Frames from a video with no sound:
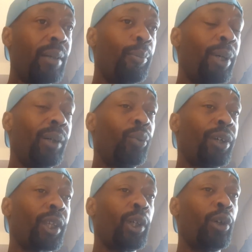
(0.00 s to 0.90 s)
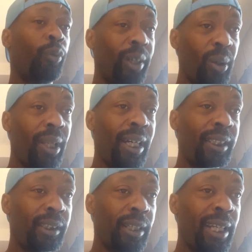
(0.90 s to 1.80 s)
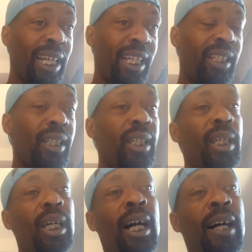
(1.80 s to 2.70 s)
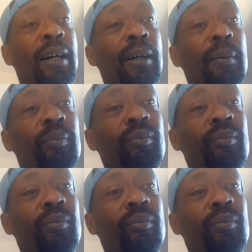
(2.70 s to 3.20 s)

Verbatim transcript: but with her realizing that, uh,